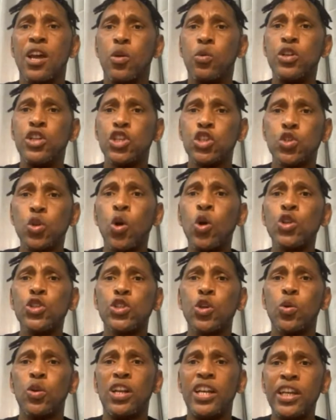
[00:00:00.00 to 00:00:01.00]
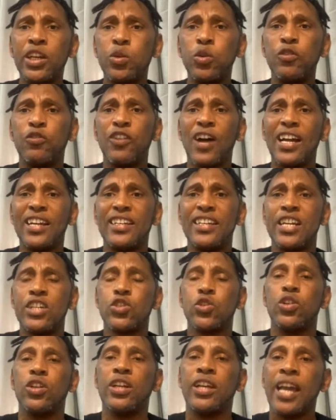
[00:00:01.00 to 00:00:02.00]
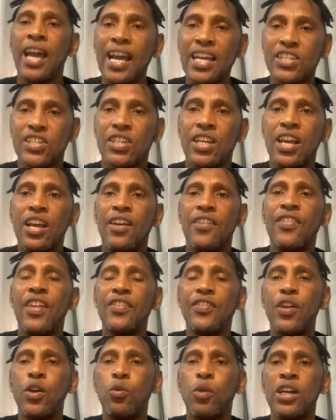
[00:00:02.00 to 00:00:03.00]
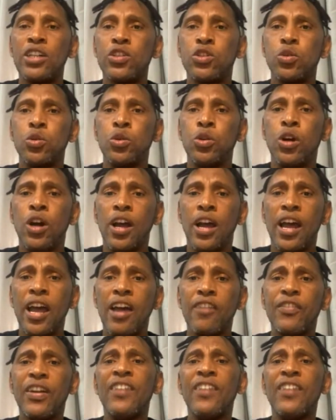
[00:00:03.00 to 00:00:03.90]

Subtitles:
which is also liquefied natural gas that they want to have.